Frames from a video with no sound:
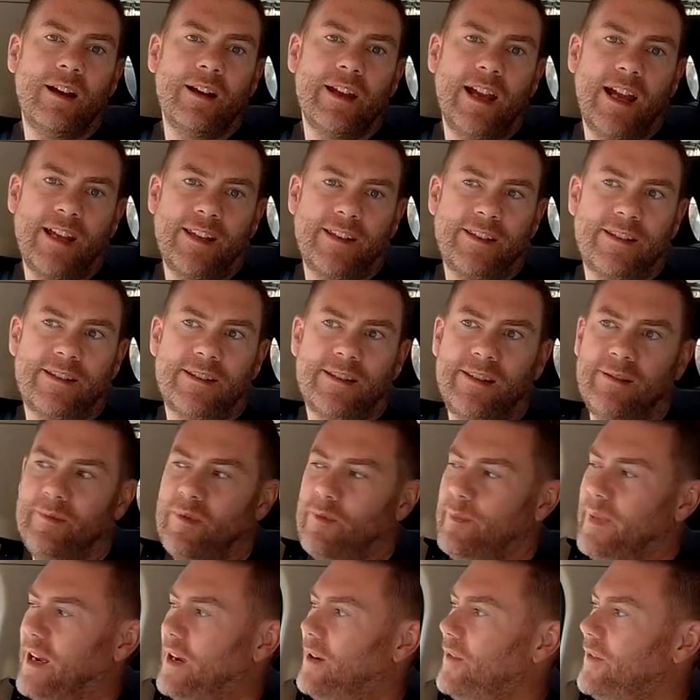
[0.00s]
I asked
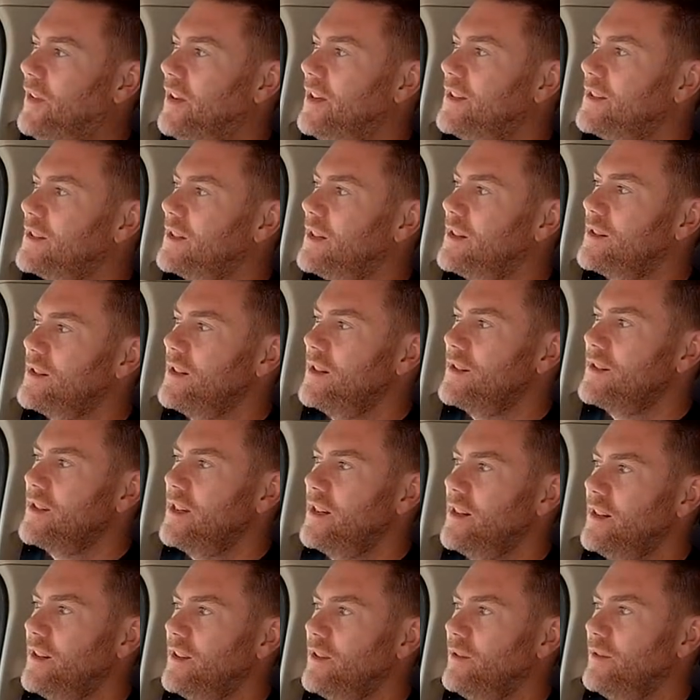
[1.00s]
them about this because I
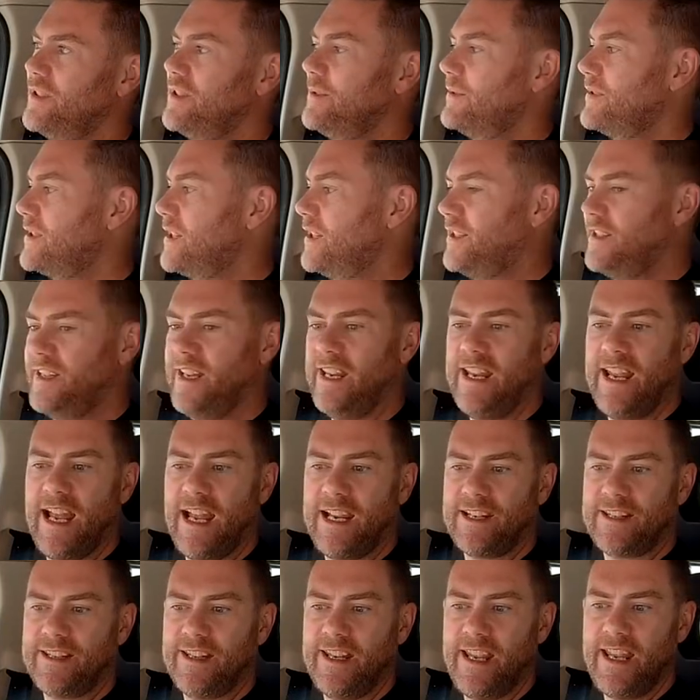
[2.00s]
said I thought it was the
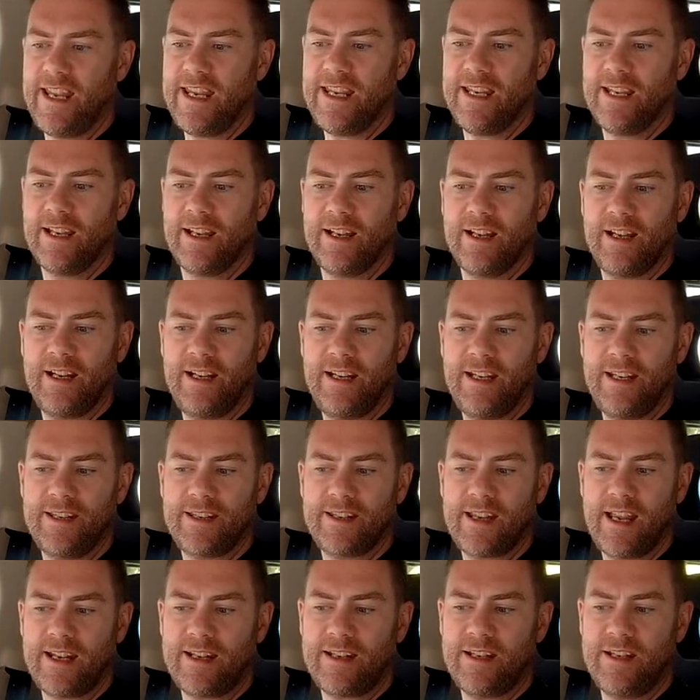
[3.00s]
TXE, and
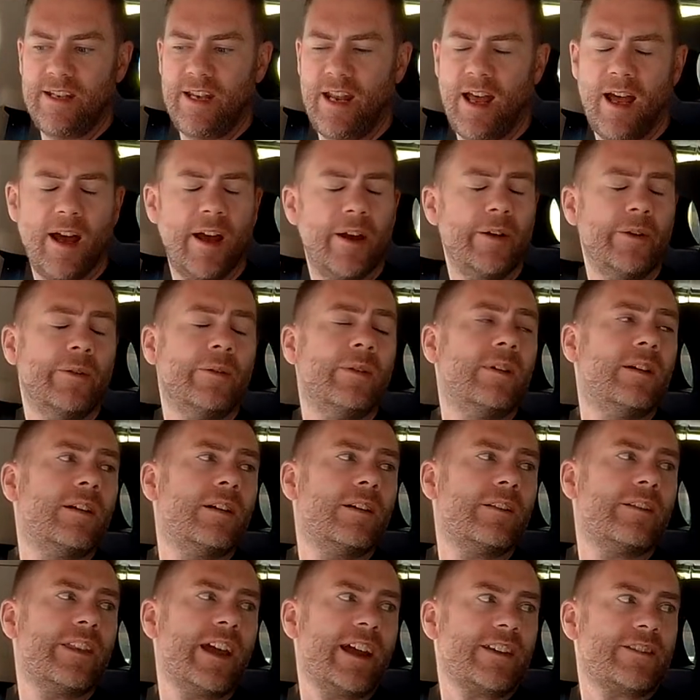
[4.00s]
he said no.
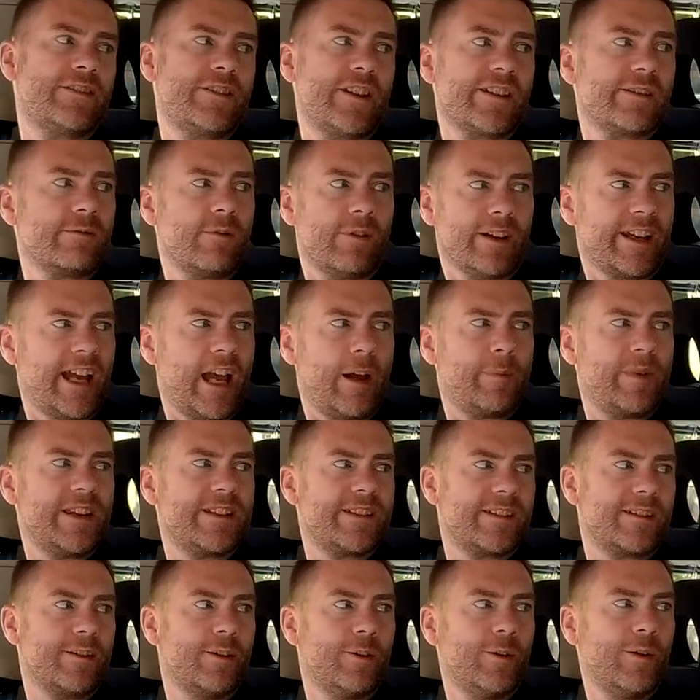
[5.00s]
That's just what
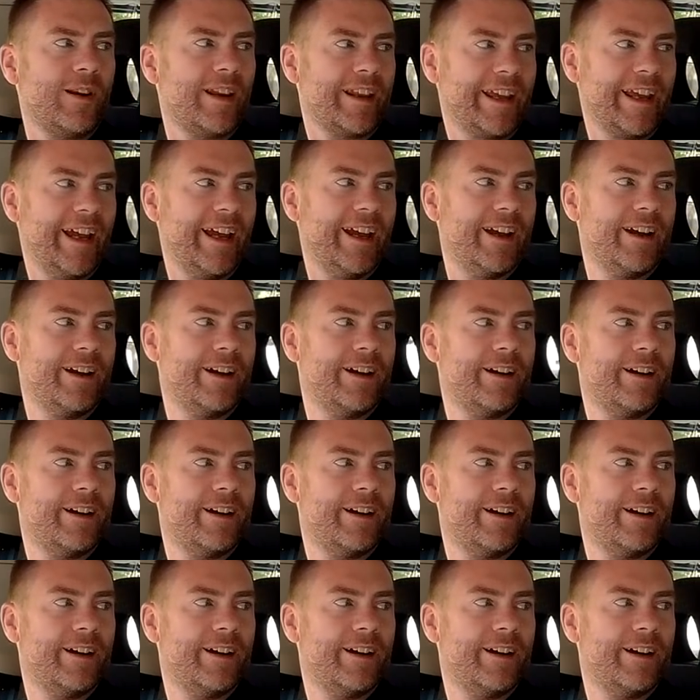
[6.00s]
cabbies are calling it.